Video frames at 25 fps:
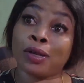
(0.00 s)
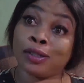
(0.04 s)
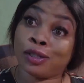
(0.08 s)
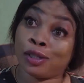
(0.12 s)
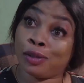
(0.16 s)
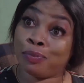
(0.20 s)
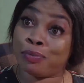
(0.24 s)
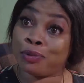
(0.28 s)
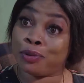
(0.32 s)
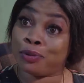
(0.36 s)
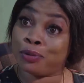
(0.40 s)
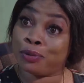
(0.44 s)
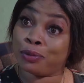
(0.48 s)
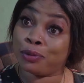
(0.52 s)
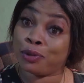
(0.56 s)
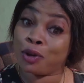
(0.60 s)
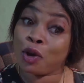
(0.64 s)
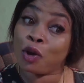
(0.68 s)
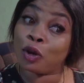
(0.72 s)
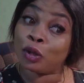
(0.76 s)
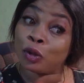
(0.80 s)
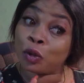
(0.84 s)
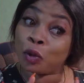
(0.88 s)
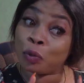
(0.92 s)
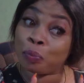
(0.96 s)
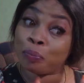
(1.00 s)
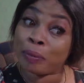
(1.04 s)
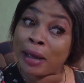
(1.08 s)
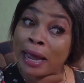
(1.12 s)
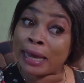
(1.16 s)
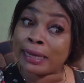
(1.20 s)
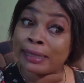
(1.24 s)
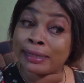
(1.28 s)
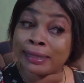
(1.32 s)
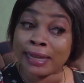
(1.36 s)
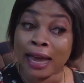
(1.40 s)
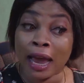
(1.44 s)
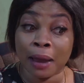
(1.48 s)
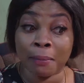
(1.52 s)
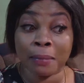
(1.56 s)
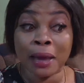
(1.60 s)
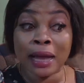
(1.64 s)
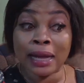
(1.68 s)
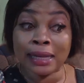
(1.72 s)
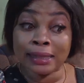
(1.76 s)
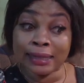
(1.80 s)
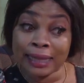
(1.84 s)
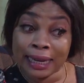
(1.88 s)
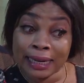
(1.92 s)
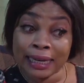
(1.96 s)
possible to buy time.
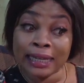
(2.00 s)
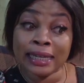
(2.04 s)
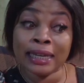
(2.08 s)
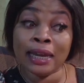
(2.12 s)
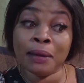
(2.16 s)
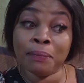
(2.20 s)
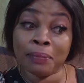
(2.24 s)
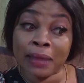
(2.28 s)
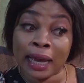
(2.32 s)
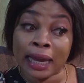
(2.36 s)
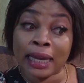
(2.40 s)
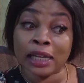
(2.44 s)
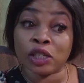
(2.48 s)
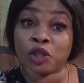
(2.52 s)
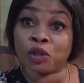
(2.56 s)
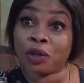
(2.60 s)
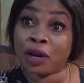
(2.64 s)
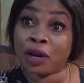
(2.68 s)
Telling him that he